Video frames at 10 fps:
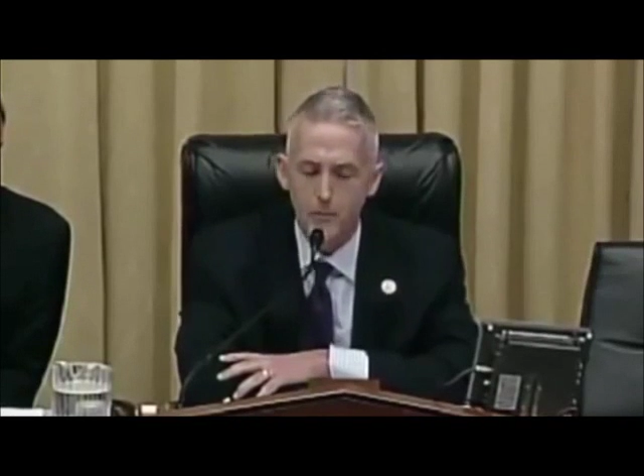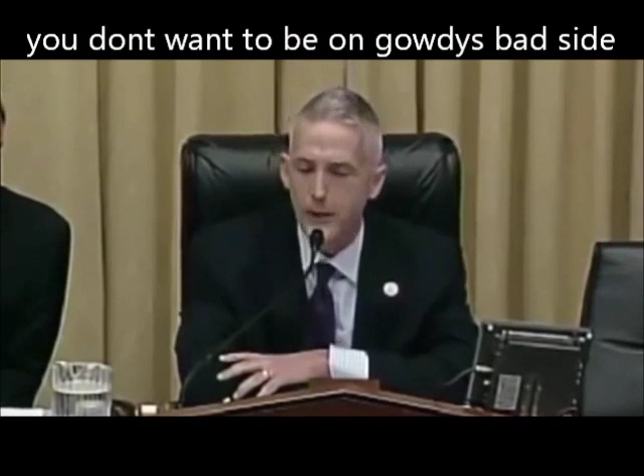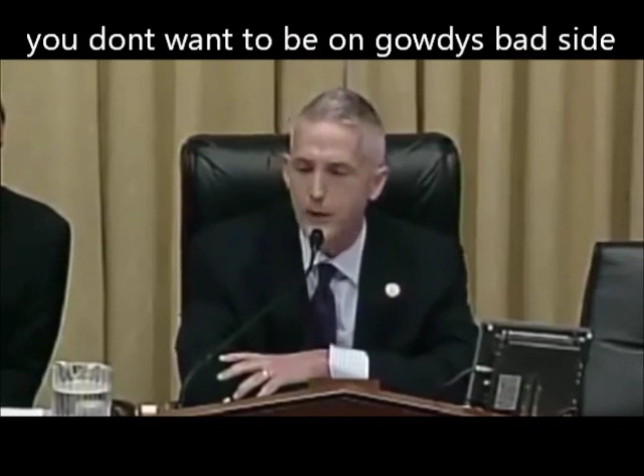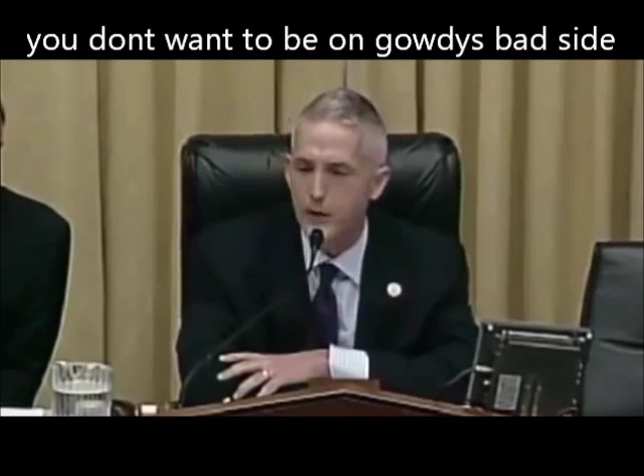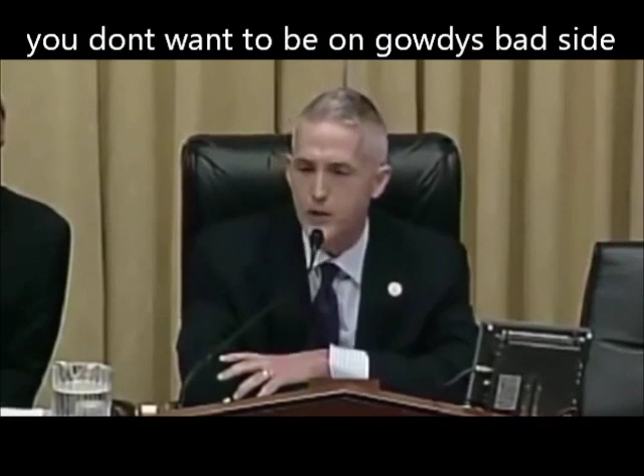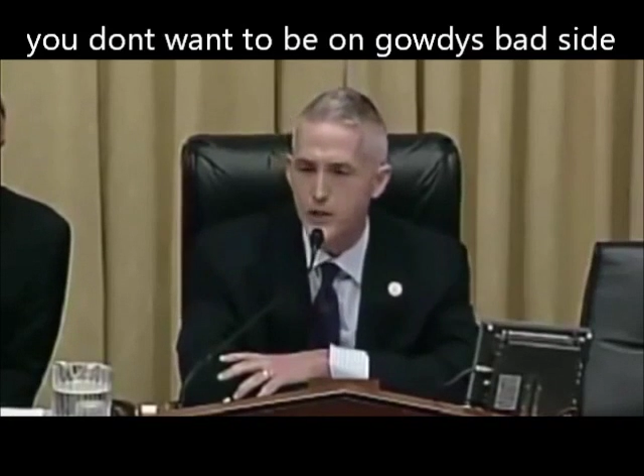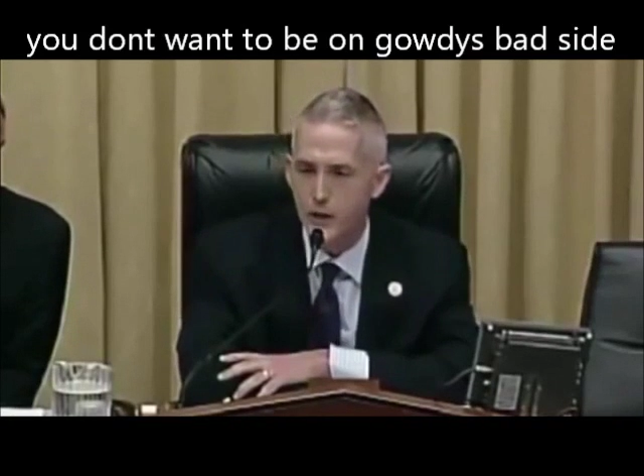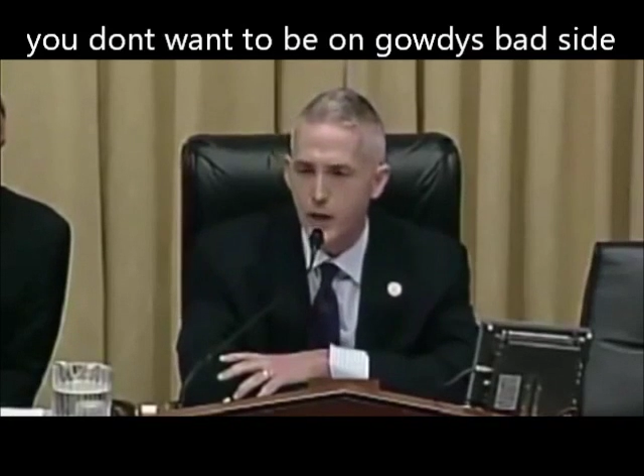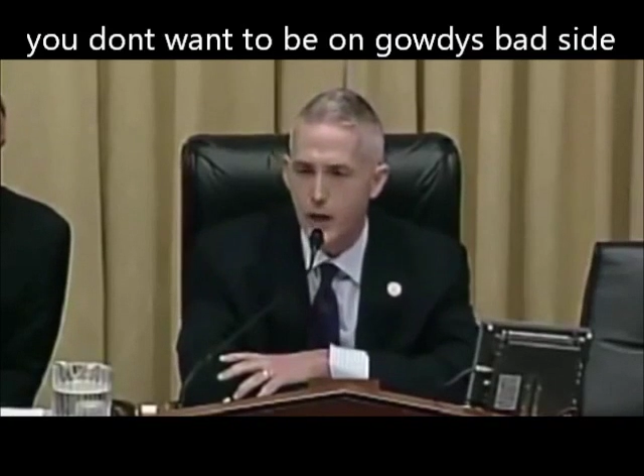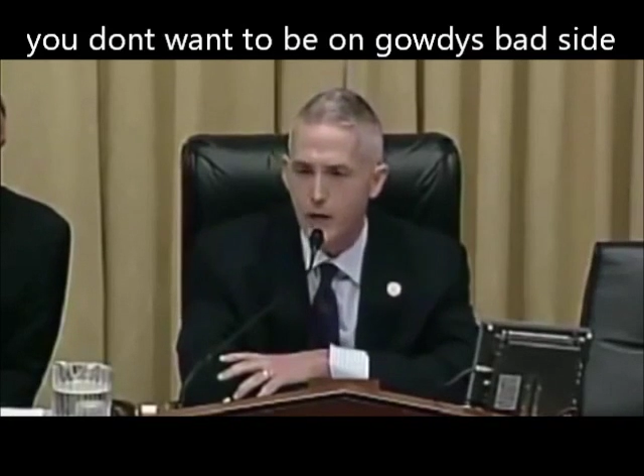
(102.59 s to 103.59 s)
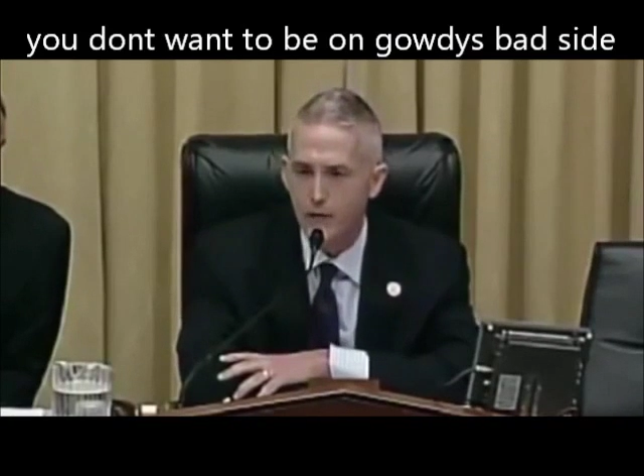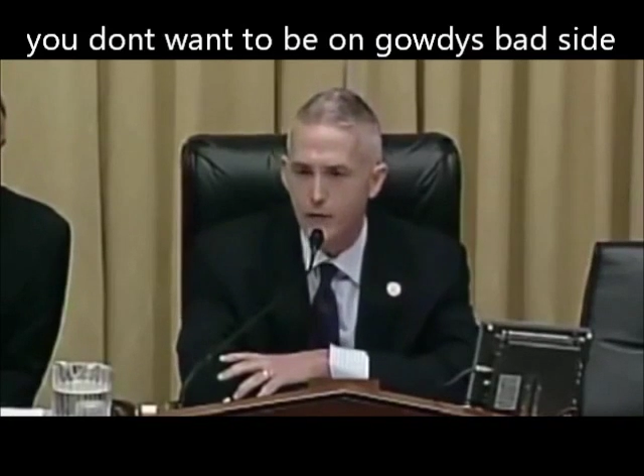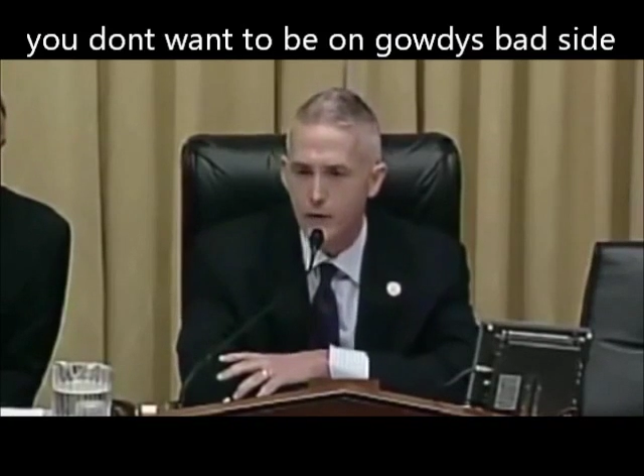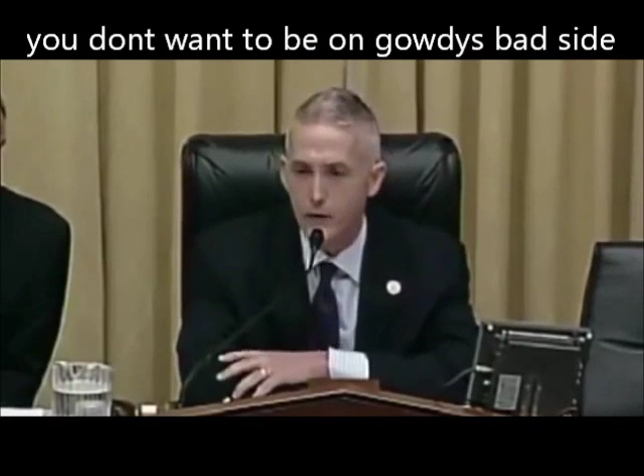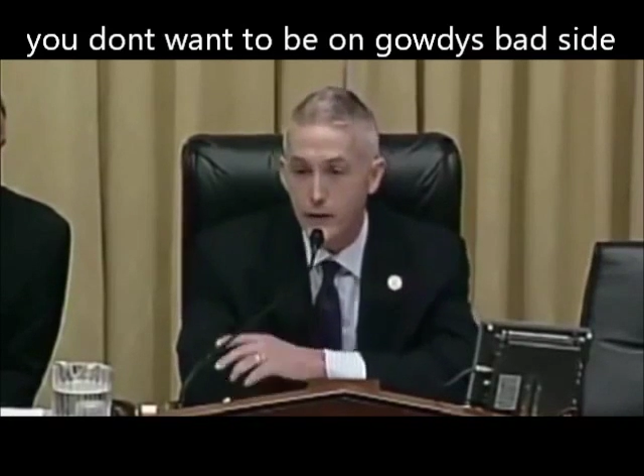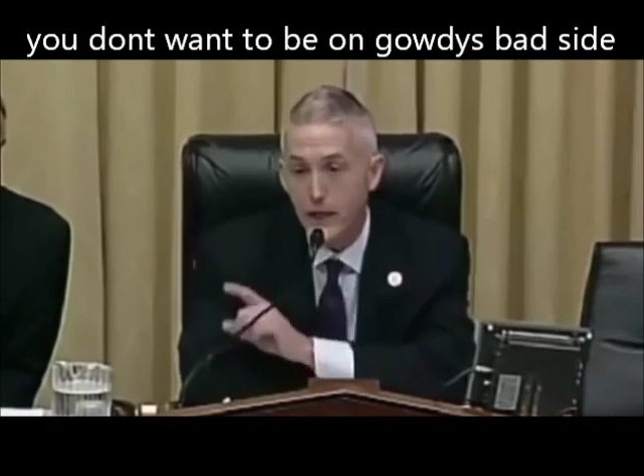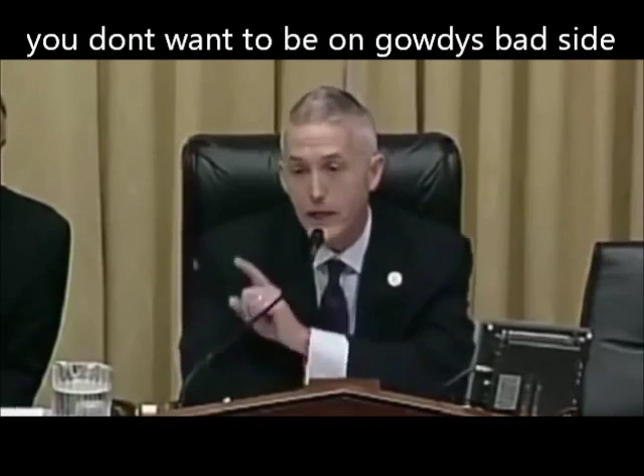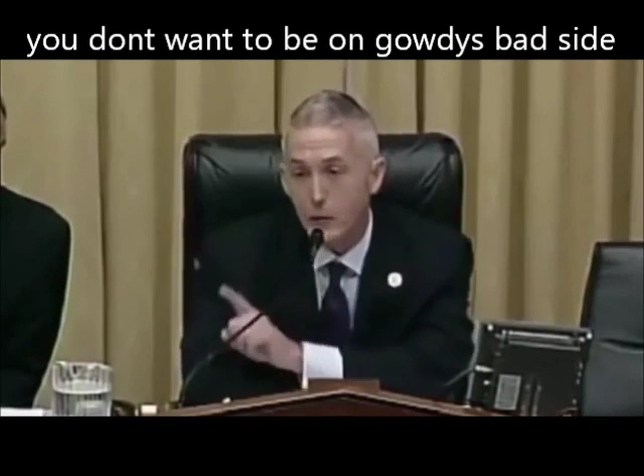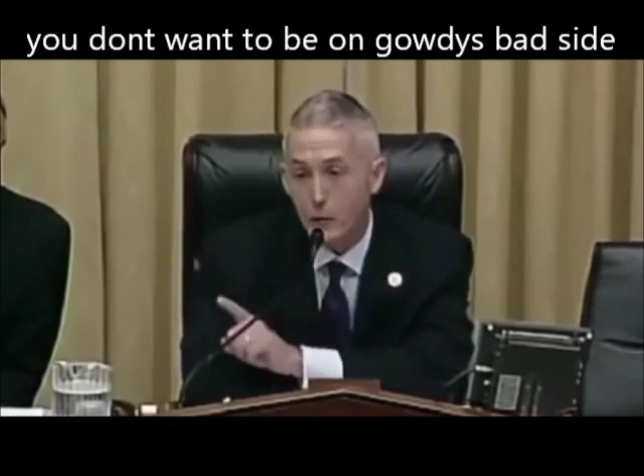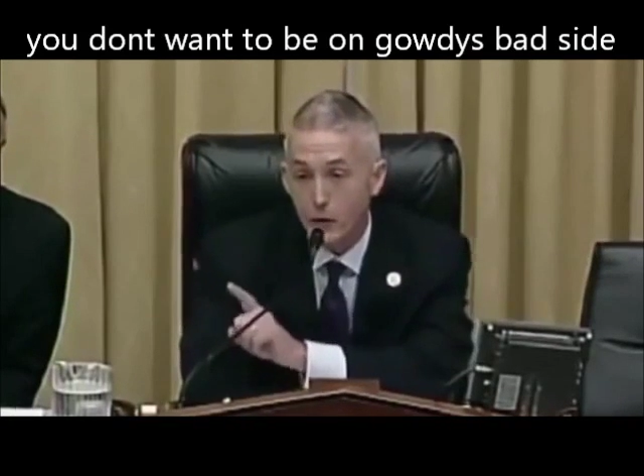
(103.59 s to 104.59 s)
appearance of a conflict,
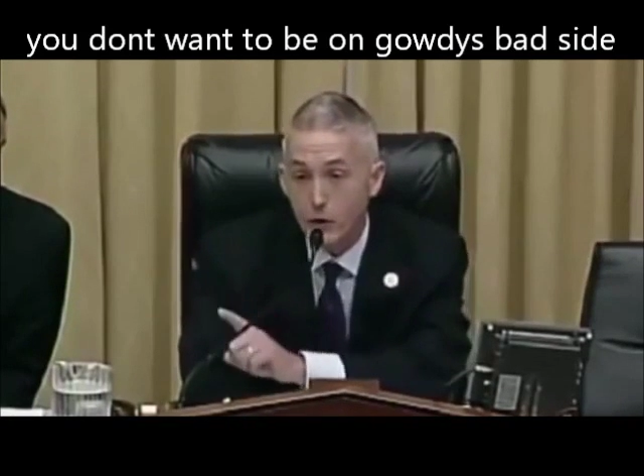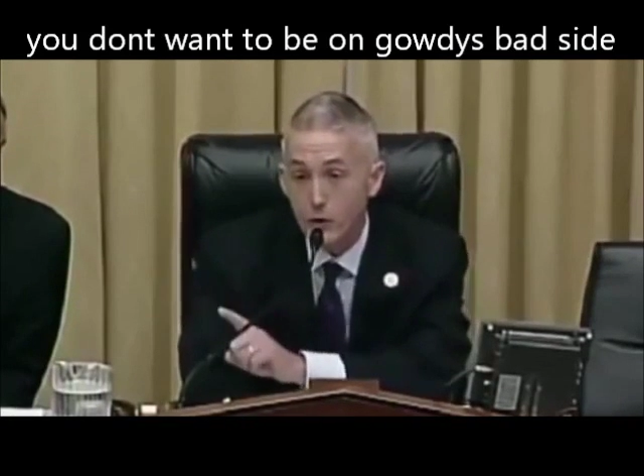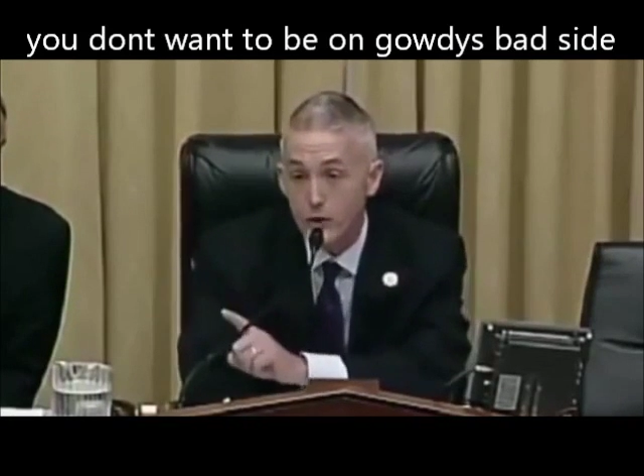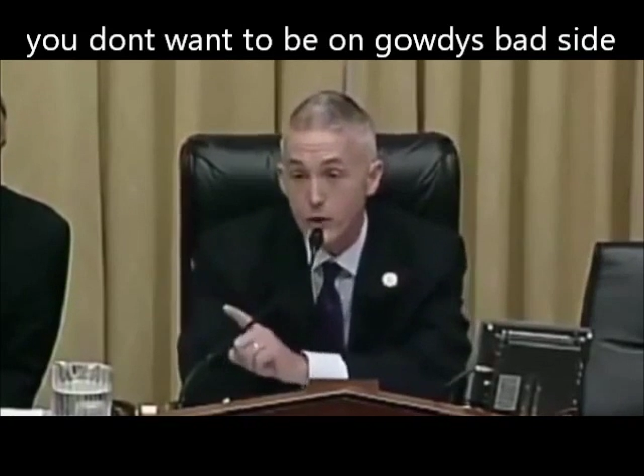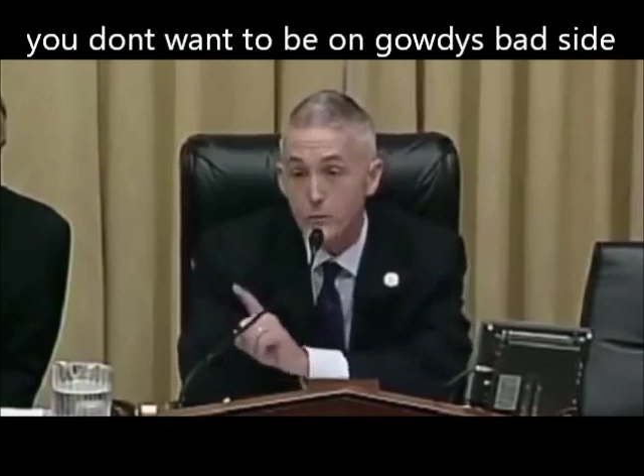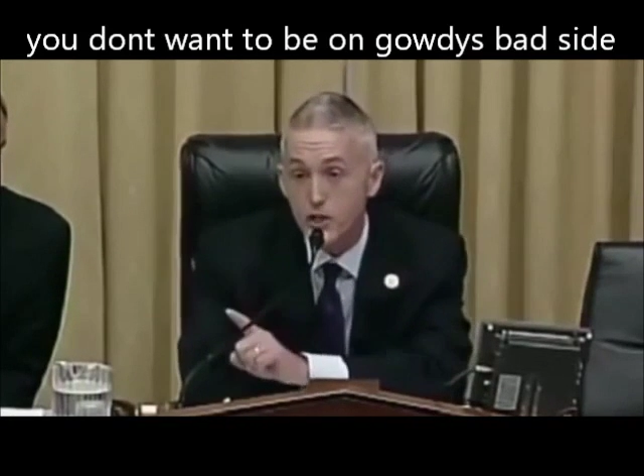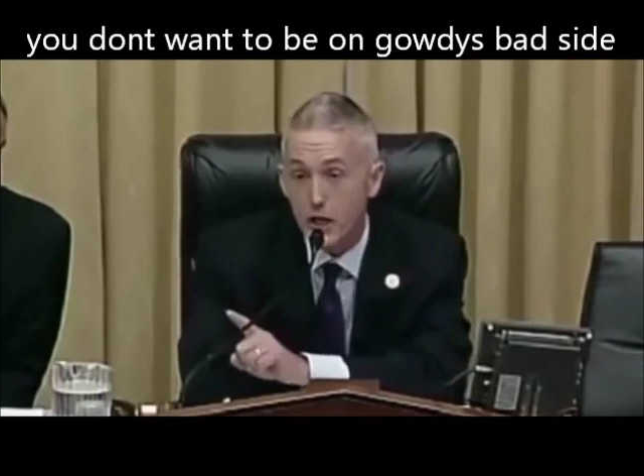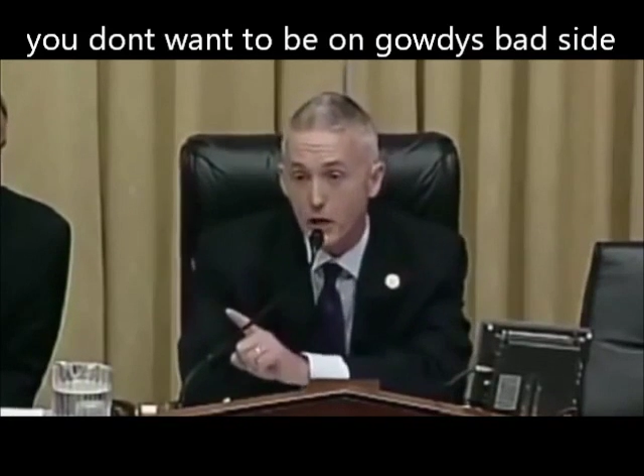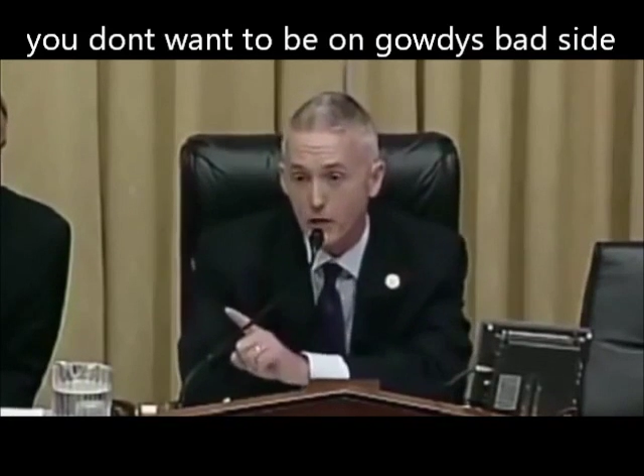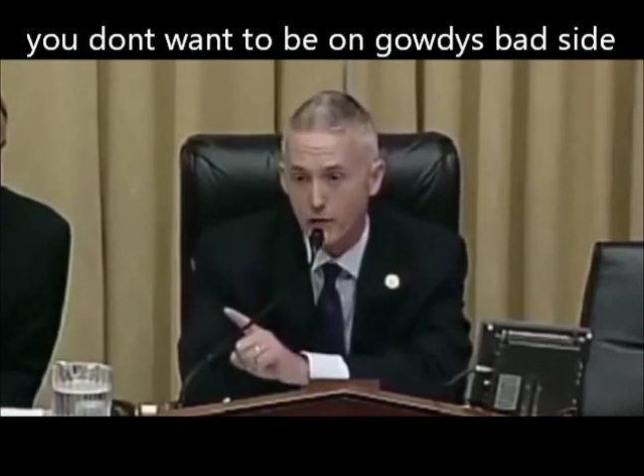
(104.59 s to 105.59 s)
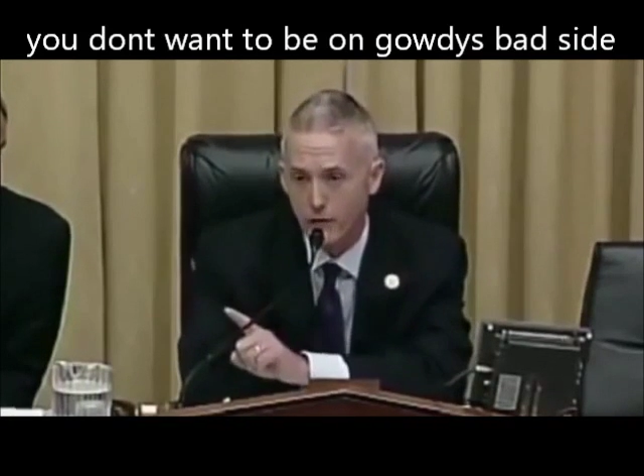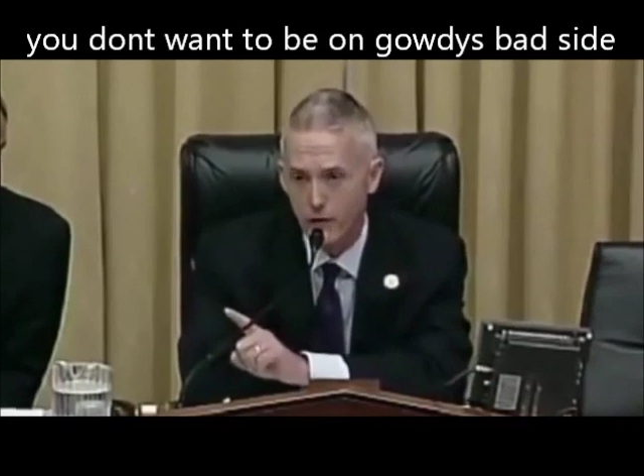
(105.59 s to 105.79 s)
he recused himself